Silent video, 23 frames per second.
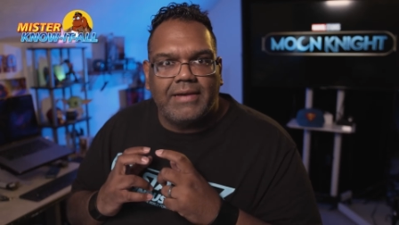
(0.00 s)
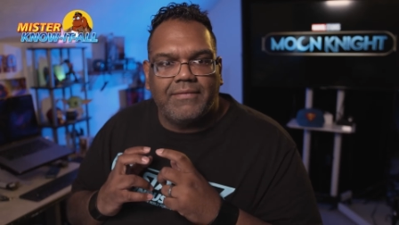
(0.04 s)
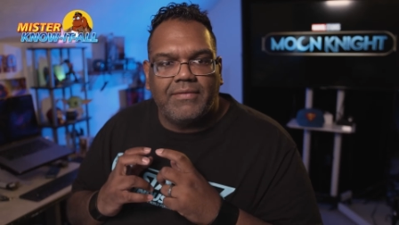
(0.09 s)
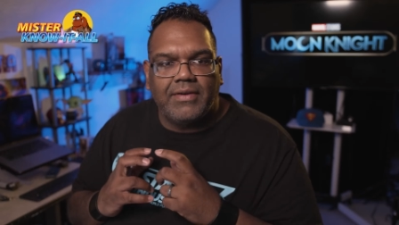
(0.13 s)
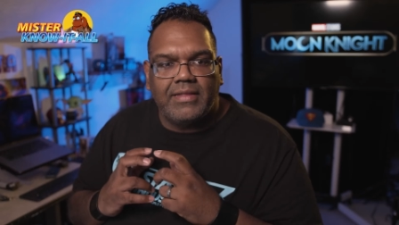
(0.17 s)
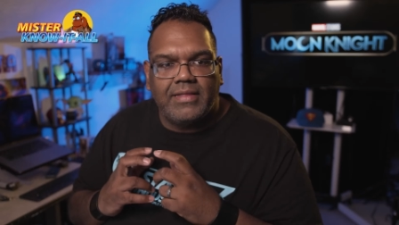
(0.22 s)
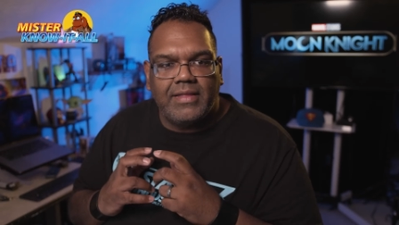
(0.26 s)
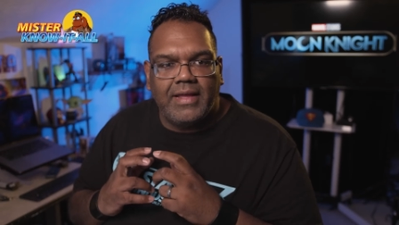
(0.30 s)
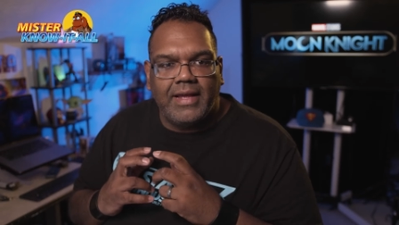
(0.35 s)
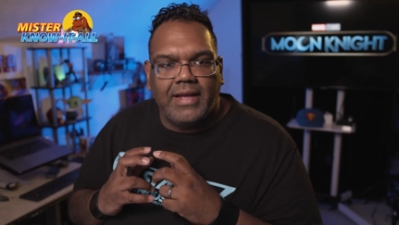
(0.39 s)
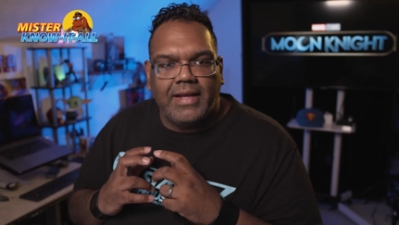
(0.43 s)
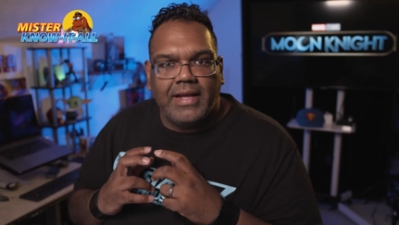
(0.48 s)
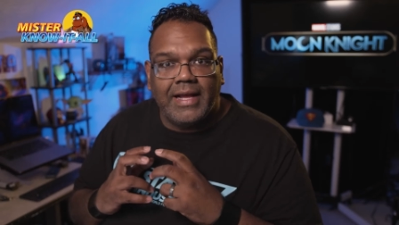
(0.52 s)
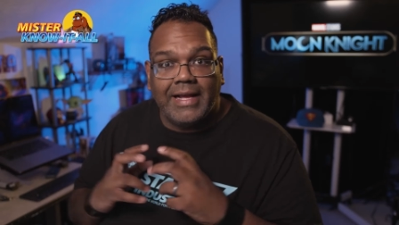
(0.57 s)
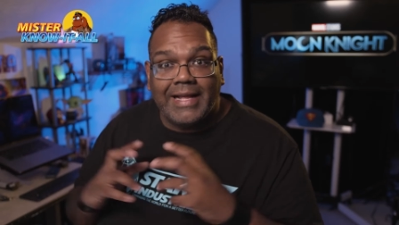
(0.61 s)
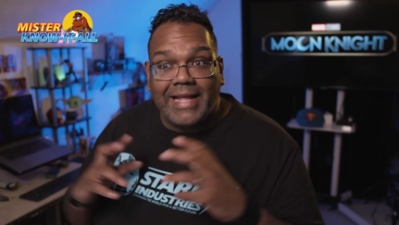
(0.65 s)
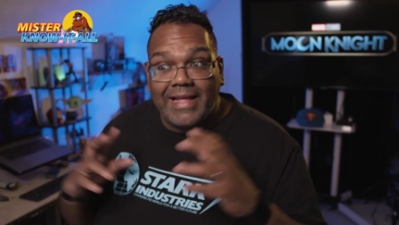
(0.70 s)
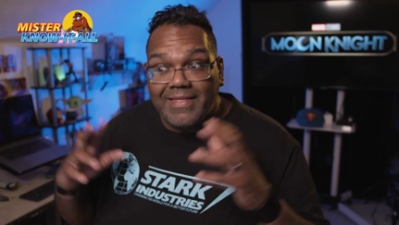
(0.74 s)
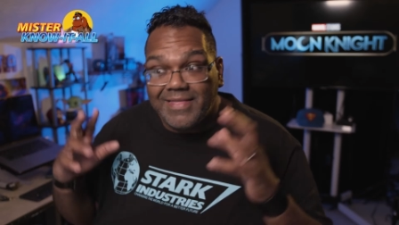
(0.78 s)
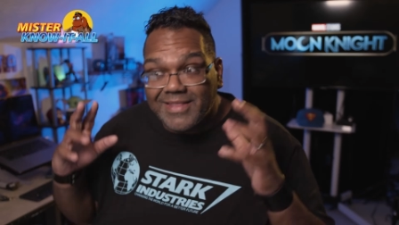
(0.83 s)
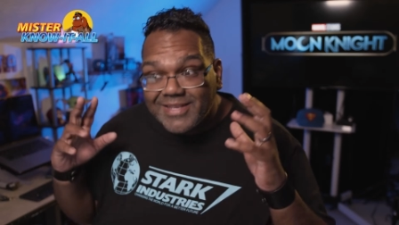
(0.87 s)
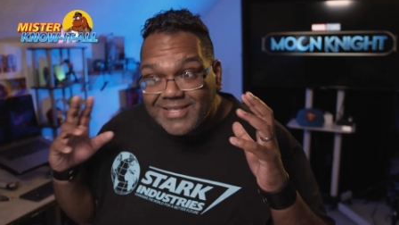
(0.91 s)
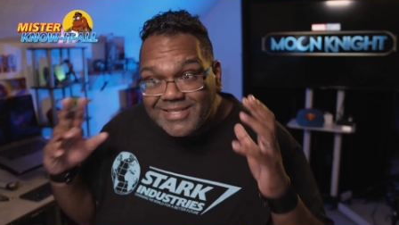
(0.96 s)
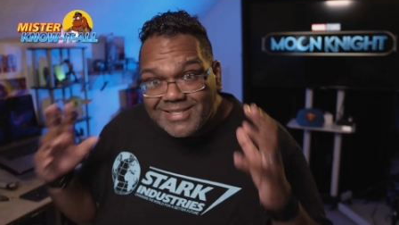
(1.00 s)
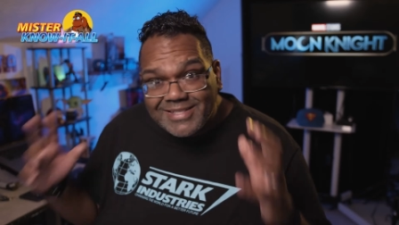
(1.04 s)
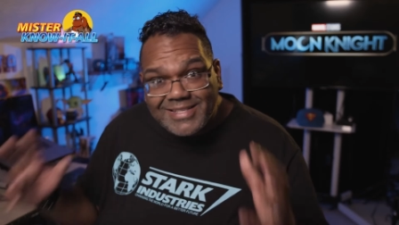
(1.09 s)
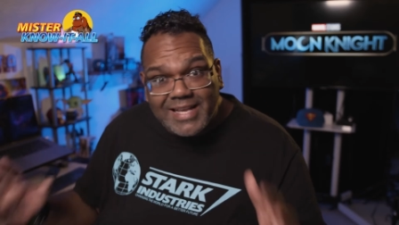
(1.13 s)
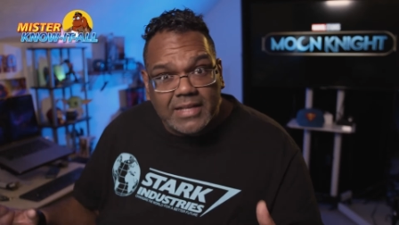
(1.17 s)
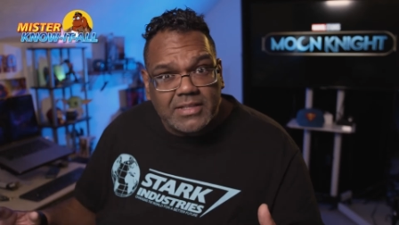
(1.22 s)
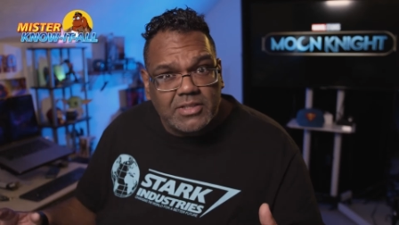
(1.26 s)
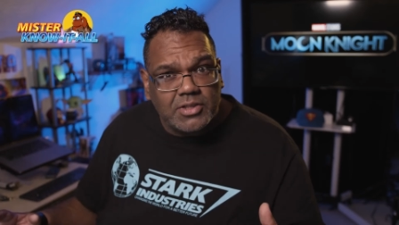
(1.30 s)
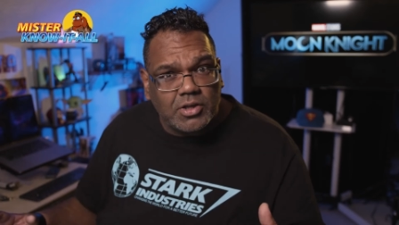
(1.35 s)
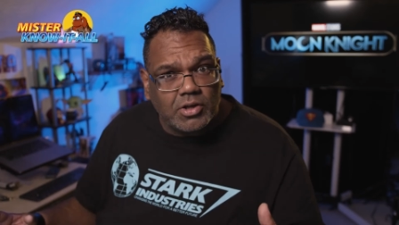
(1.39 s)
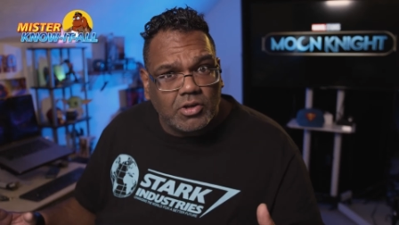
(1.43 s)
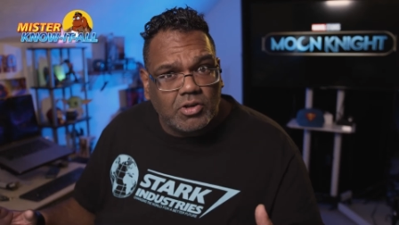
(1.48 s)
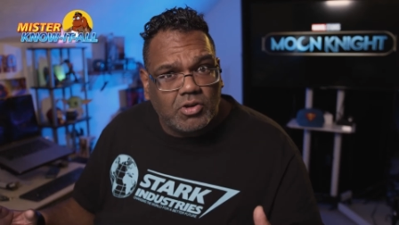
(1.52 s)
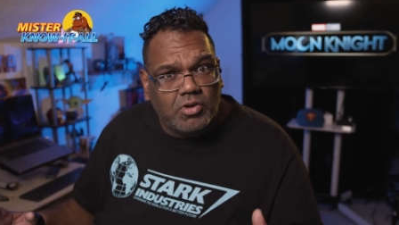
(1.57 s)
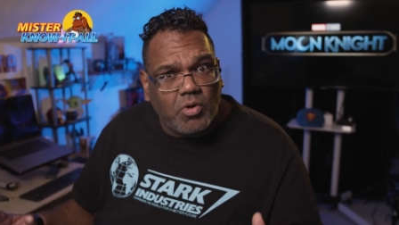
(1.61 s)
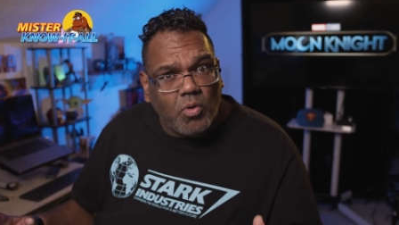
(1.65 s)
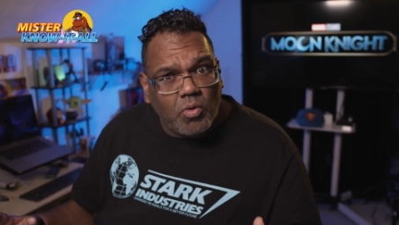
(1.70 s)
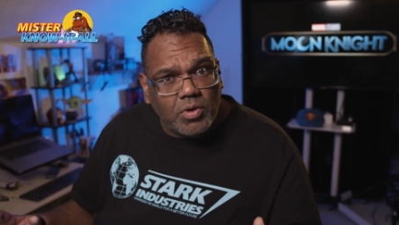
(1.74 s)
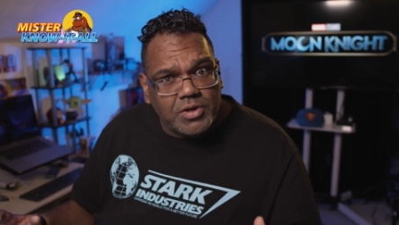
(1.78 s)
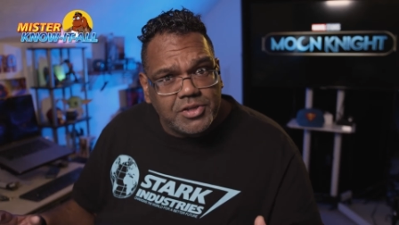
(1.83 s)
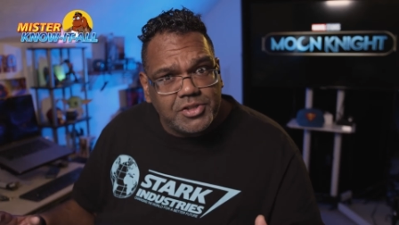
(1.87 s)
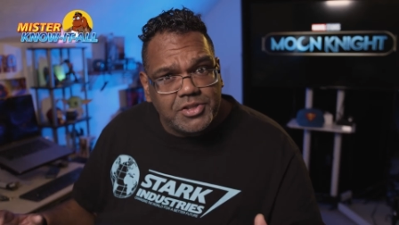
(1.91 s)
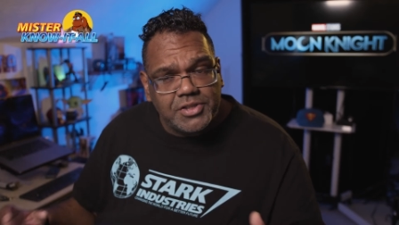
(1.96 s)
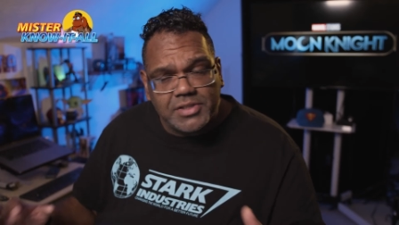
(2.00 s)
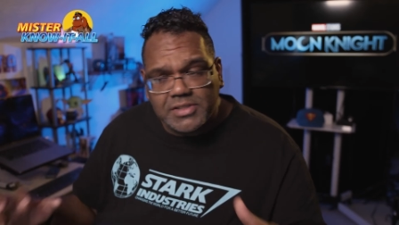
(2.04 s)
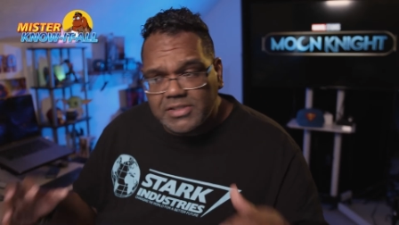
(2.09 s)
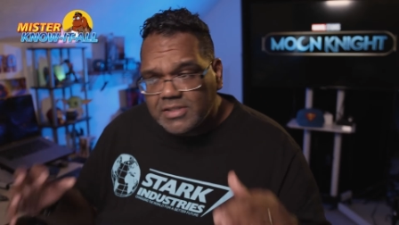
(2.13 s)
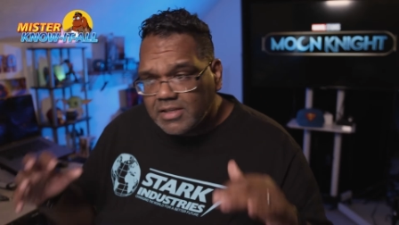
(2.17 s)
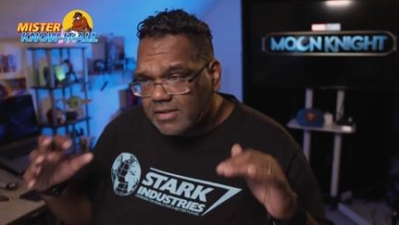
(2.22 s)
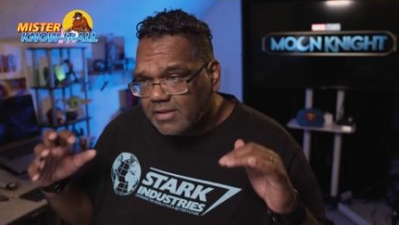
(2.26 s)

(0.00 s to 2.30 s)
everything. Again, the sets are gorgeous.